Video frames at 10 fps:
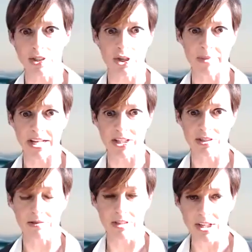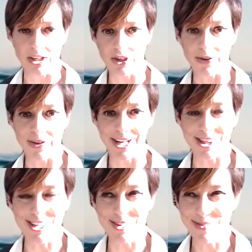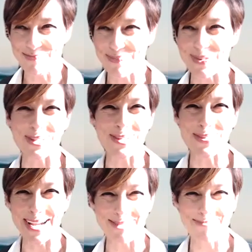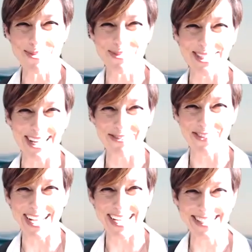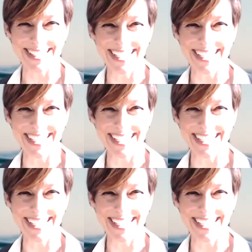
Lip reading: imagine, anything bureaucratic moving that fast.